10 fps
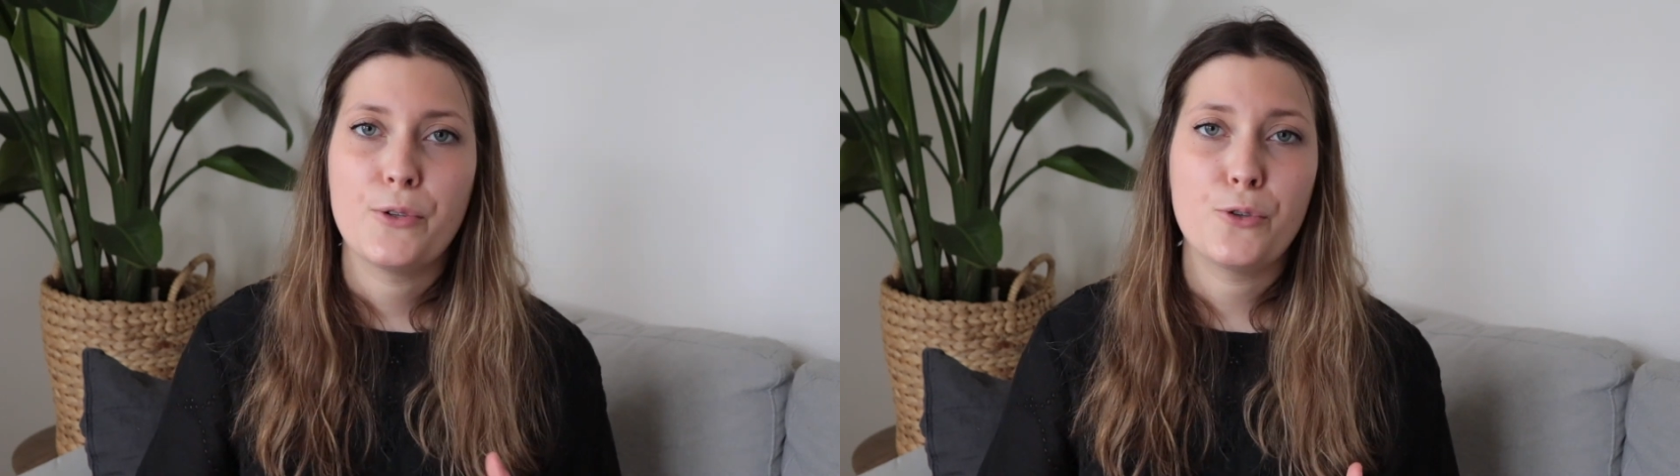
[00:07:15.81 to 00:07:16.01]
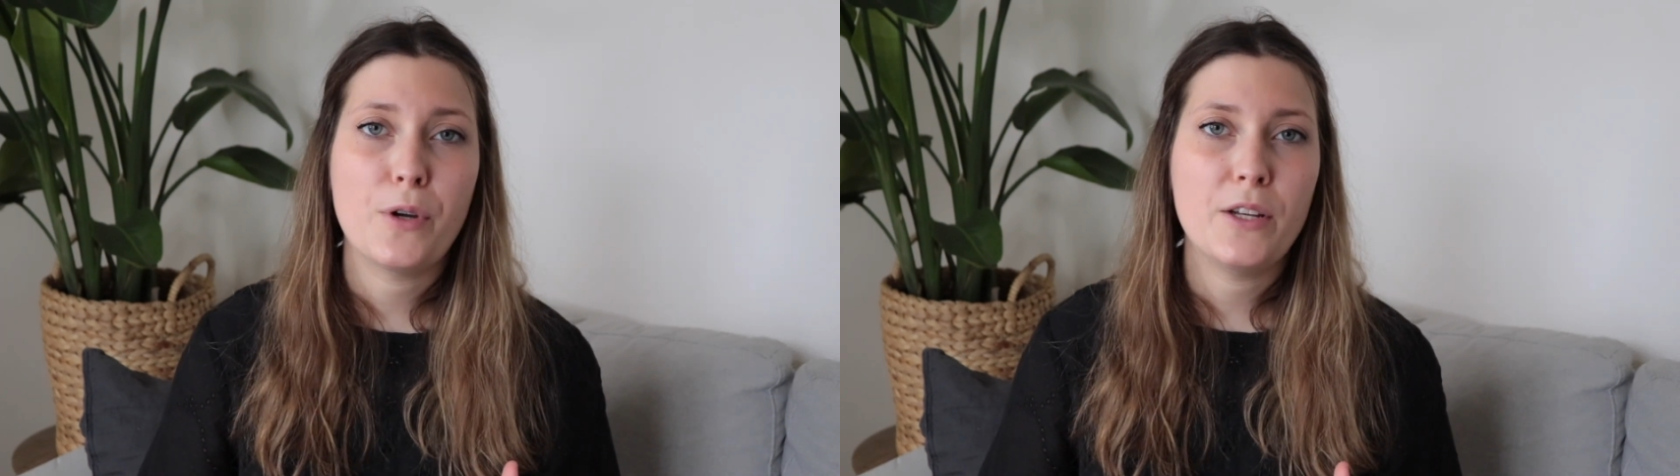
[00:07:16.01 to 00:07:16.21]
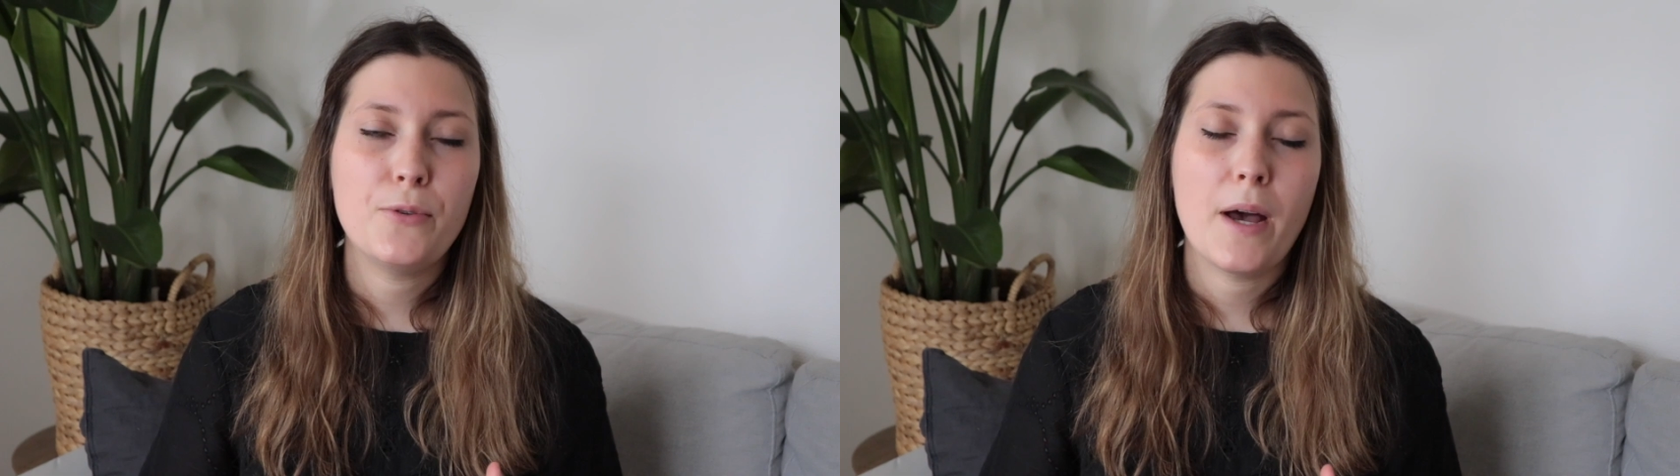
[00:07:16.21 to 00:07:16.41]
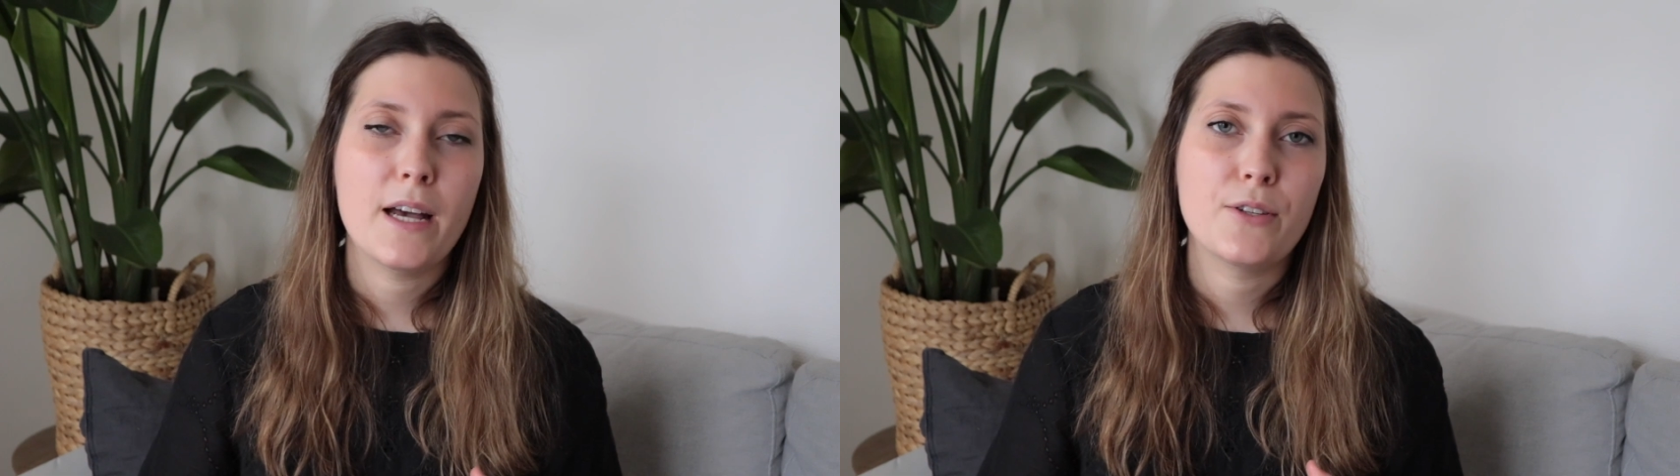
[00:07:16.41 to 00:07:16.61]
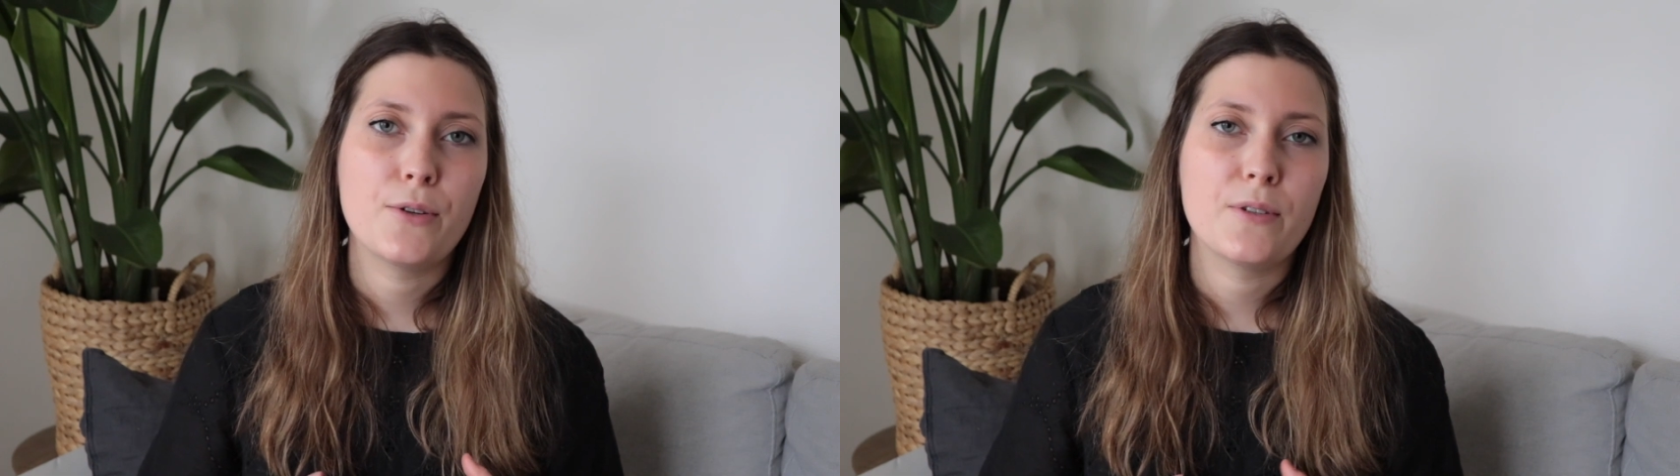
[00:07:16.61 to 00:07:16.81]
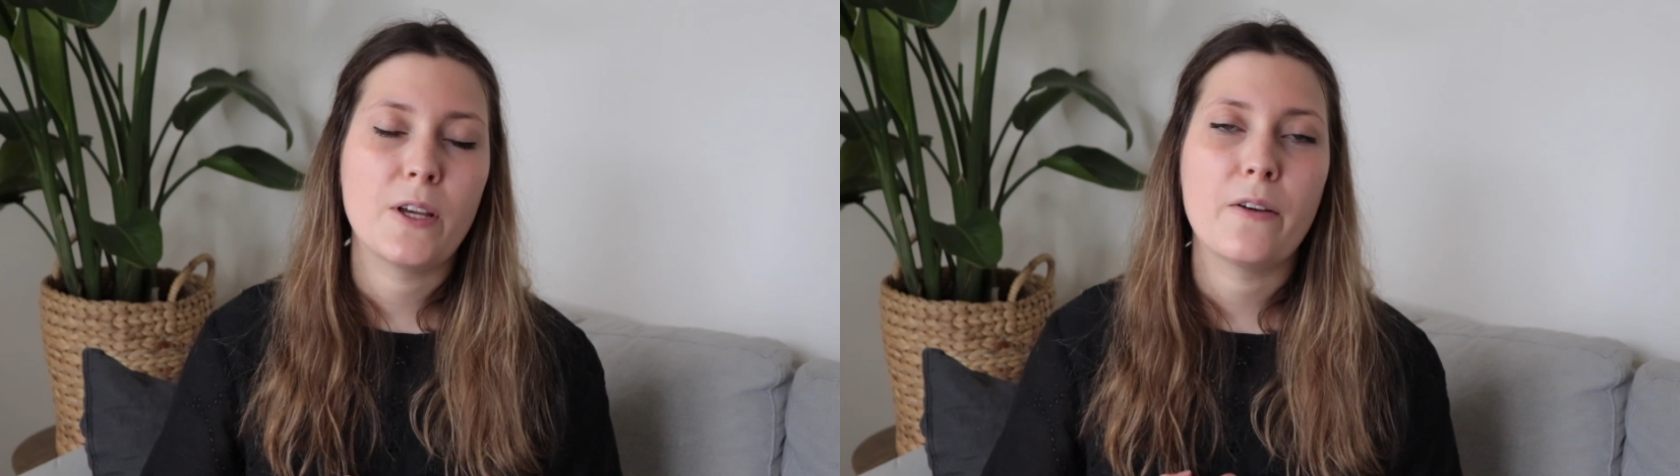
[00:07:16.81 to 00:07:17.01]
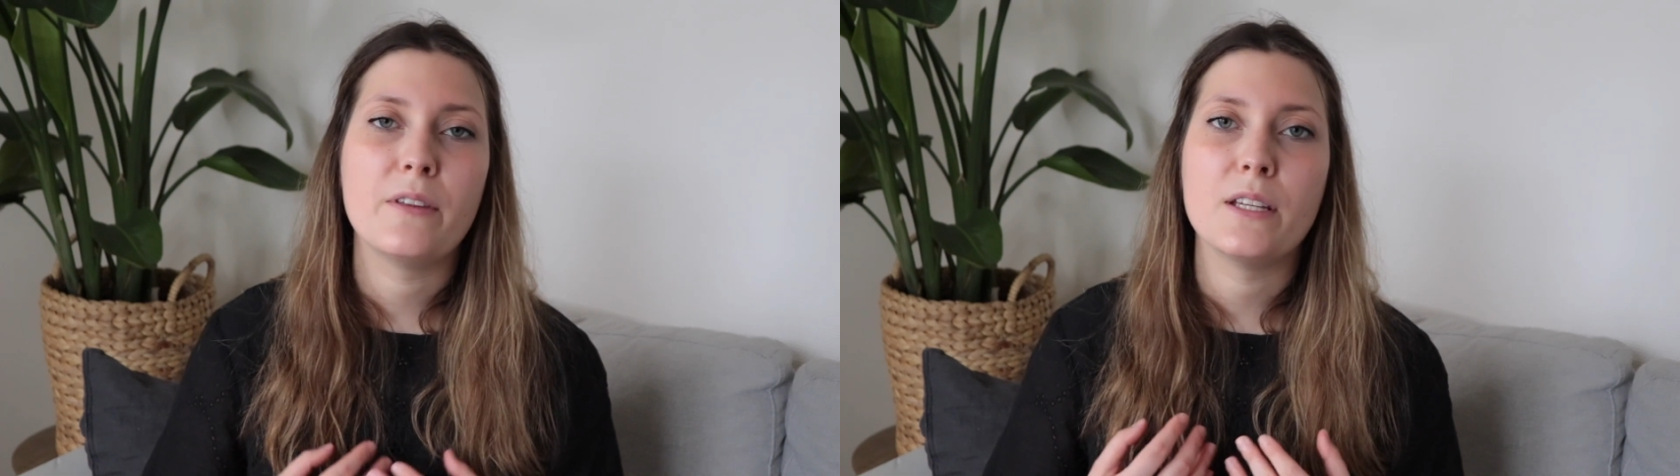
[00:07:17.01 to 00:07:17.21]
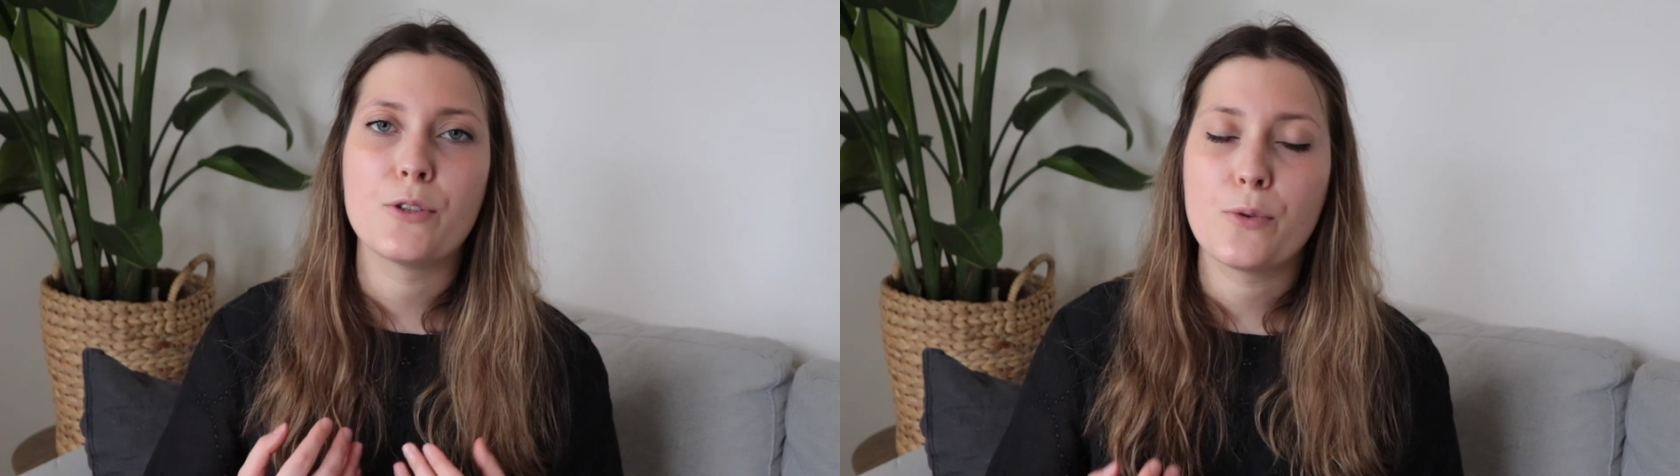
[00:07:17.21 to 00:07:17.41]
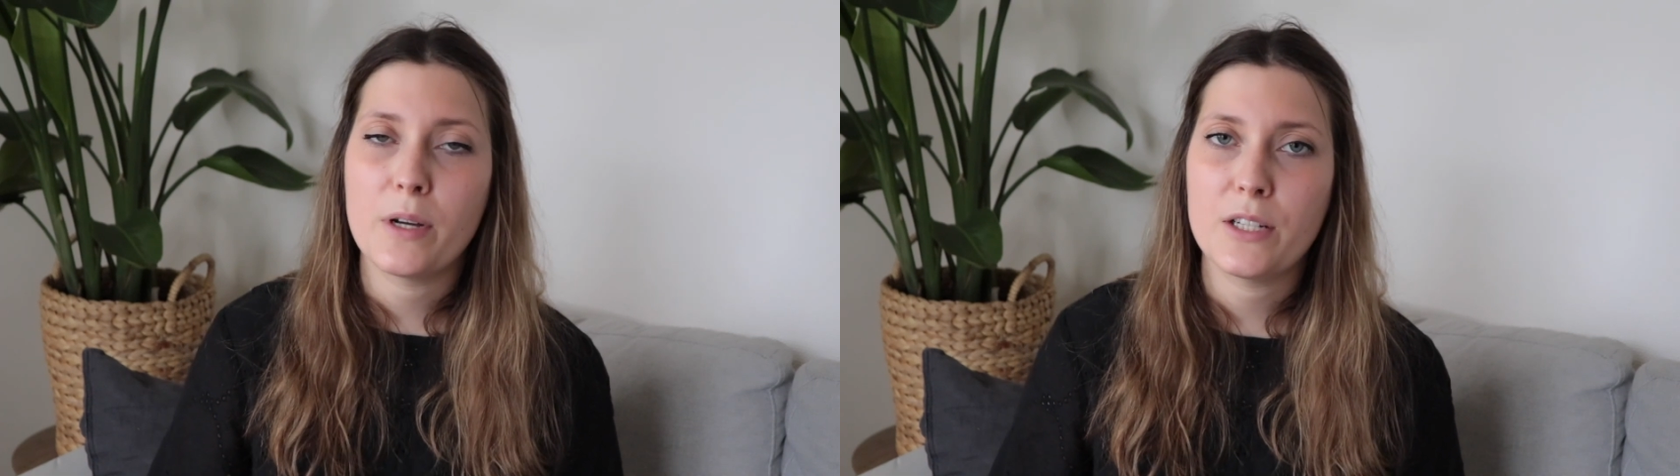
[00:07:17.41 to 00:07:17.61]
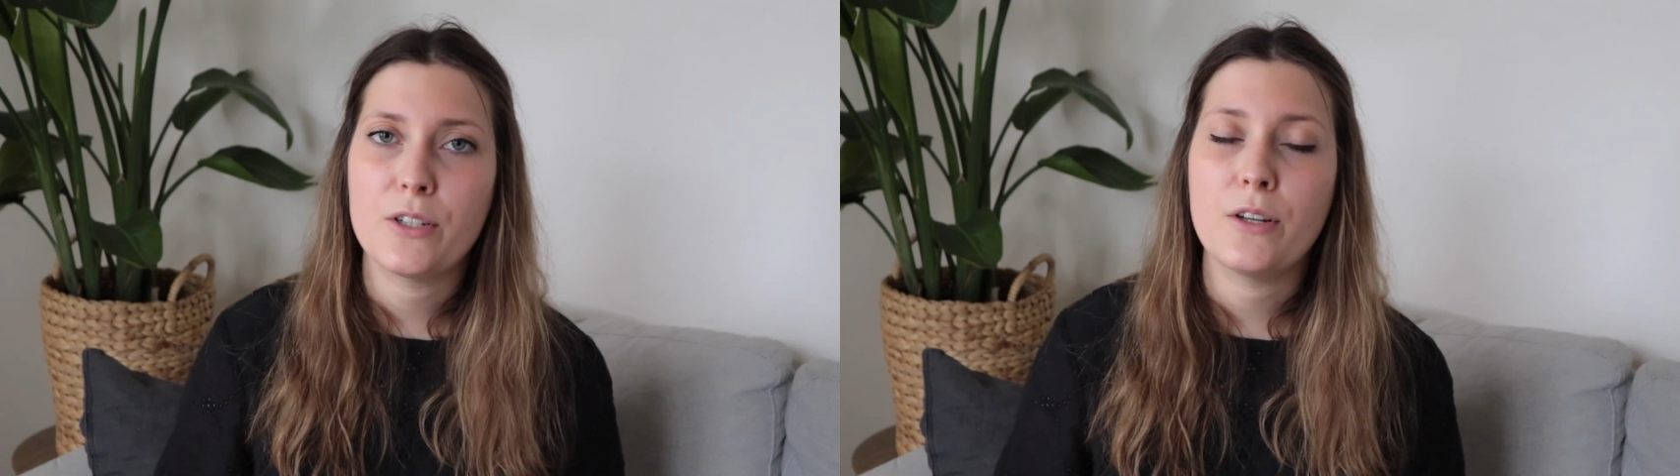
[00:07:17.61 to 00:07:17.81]
So try to ask yourself this
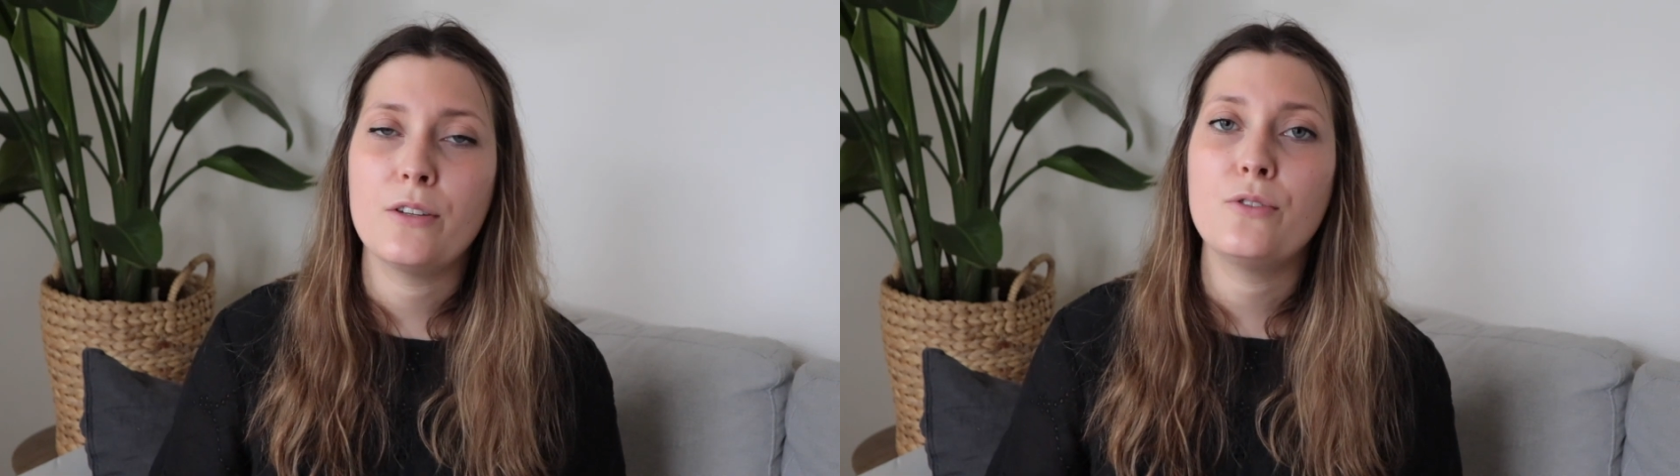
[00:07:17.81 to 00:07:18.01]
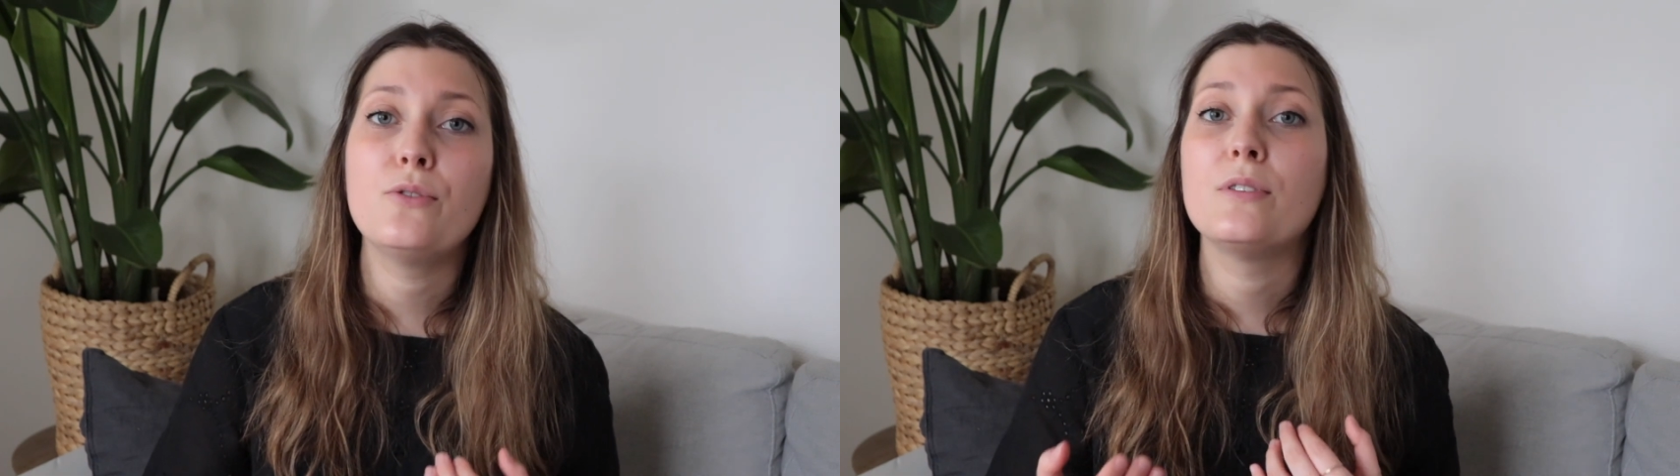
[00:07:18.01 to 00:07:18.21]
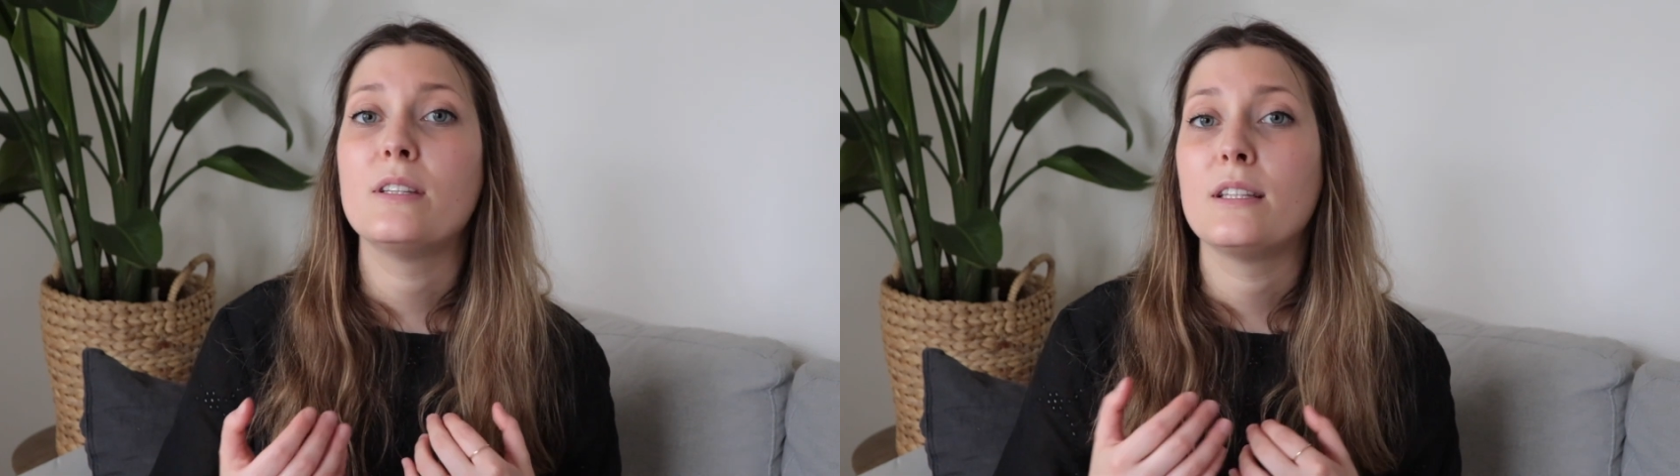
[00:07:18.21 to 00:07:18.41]
question: